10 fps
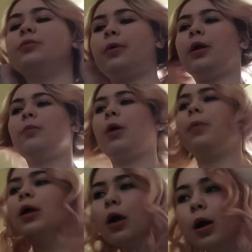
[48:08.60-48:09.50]
spray my
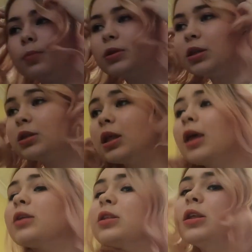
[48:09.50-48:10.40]
makeup, since it
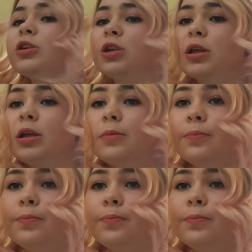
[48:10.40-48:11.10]
is literally